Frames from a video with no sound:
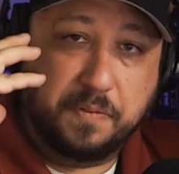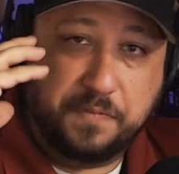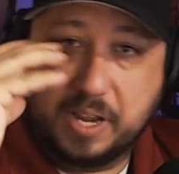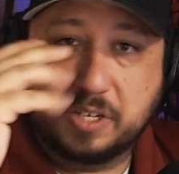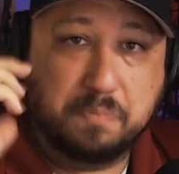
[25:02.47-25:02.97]

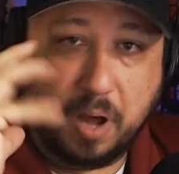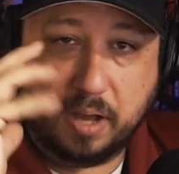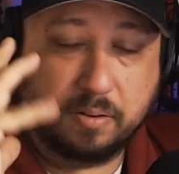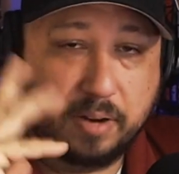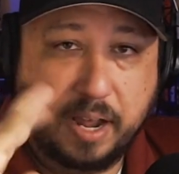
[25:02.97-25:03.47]
face
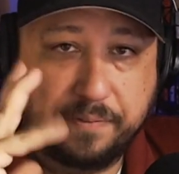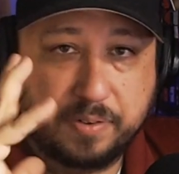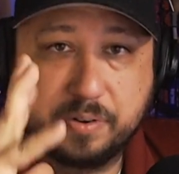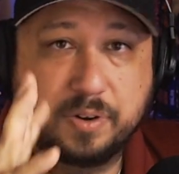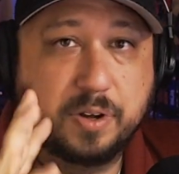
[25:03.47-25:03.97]
modeled
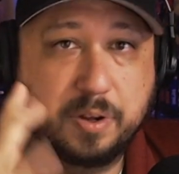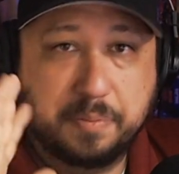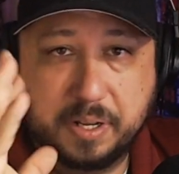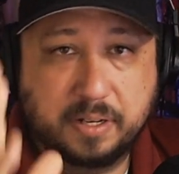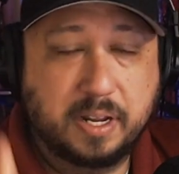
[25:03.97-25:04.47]
after them
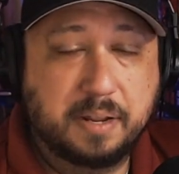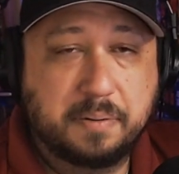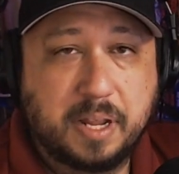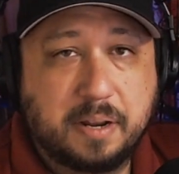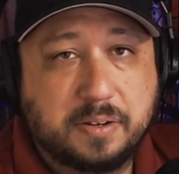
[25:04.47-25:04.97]

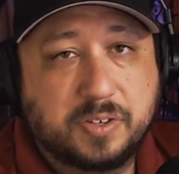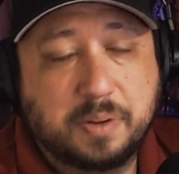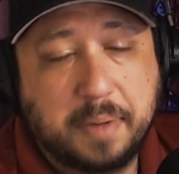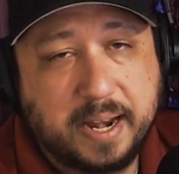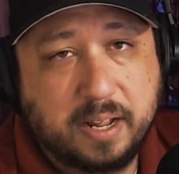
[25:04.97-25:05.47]
and
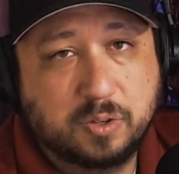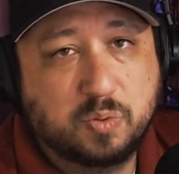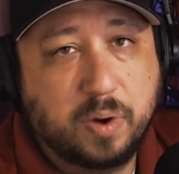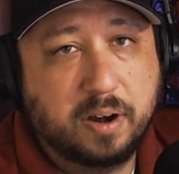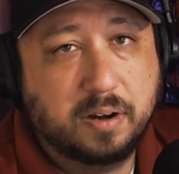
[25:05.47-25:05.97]
somebody else
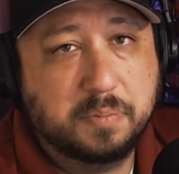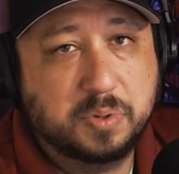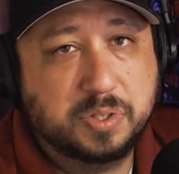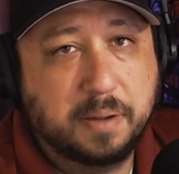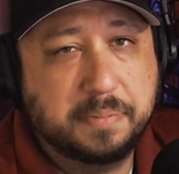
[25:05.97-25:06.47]
wearing them or
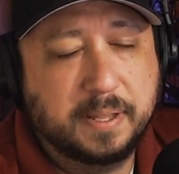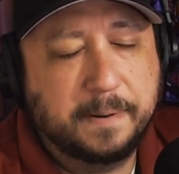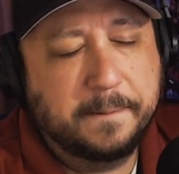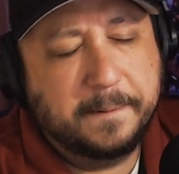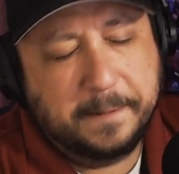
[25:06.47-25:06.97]
something.
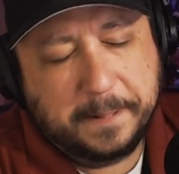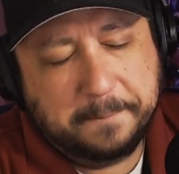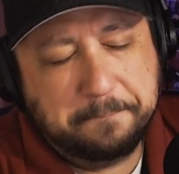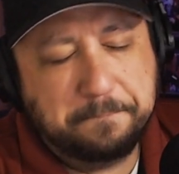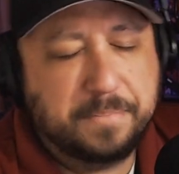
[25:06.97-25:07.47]

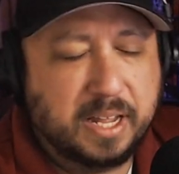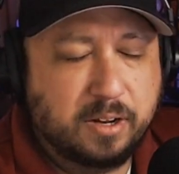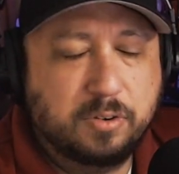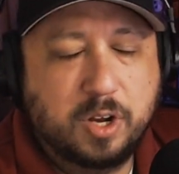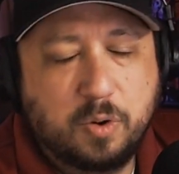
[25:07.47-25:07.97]
I
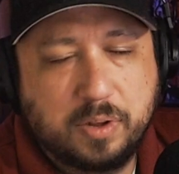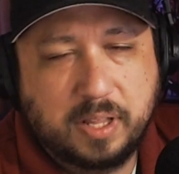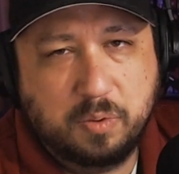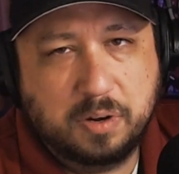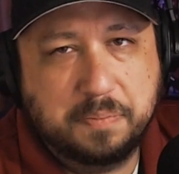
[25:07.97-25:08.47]
don't know what they
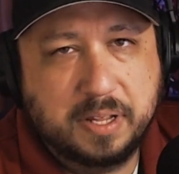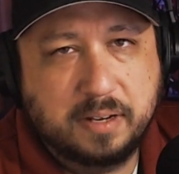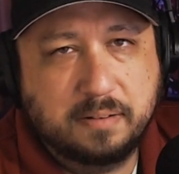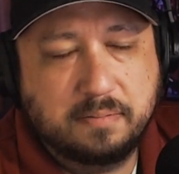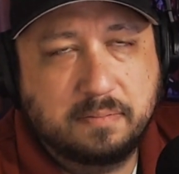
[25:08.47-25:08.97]
would have
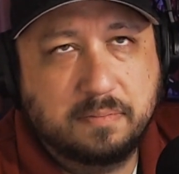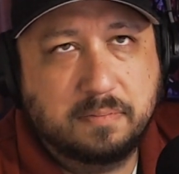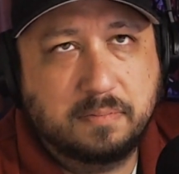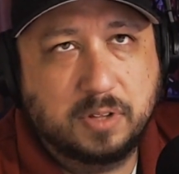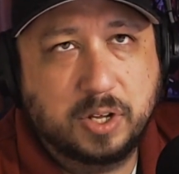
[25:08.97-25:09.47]

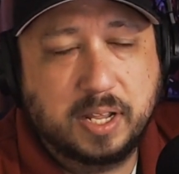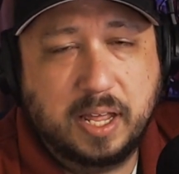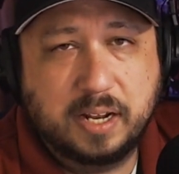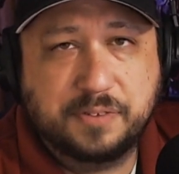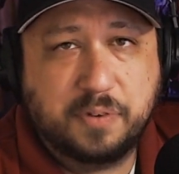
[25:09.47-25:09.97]
been looking
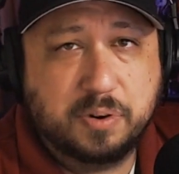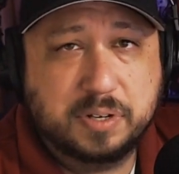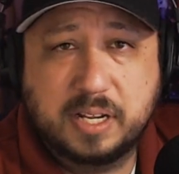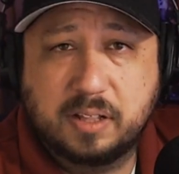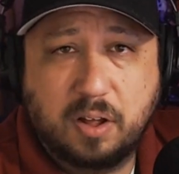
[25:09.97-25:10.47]
at as far as
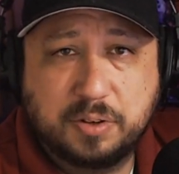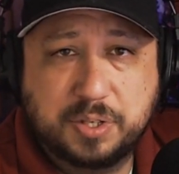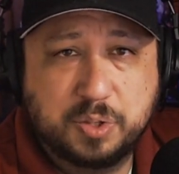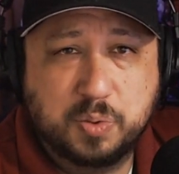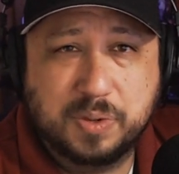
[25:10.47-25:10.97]
any
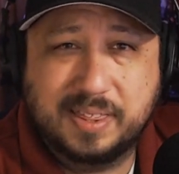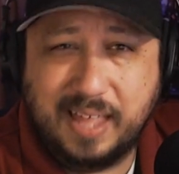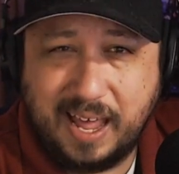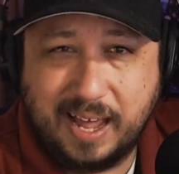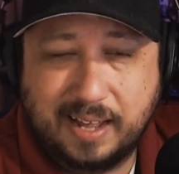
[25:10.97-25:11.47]
lawsuits with
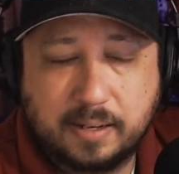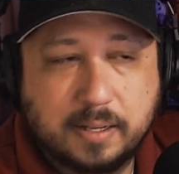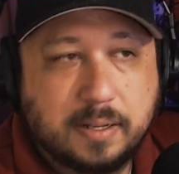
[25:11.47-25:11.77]
that.